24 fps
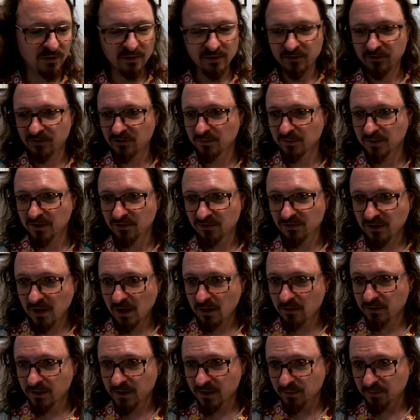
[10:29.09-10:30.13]
This can be slow,
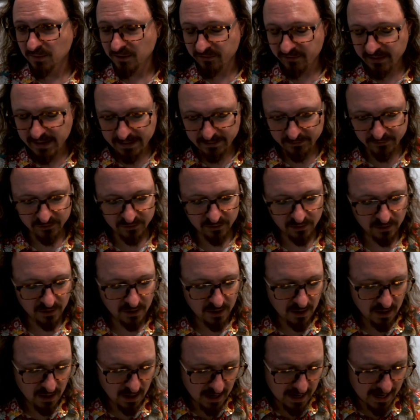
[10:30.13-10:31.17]
it can be fast.
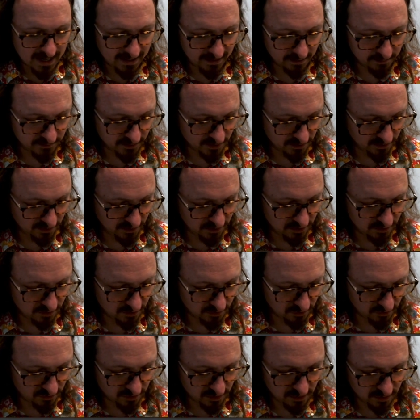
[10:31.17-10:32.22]
I'm going to
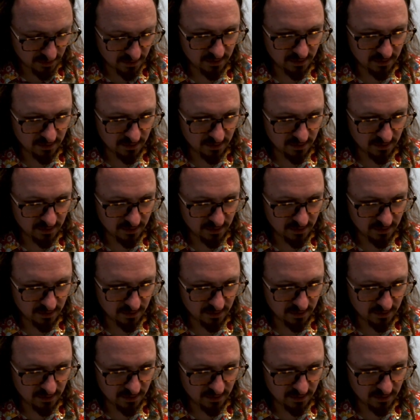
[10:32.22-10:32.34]
use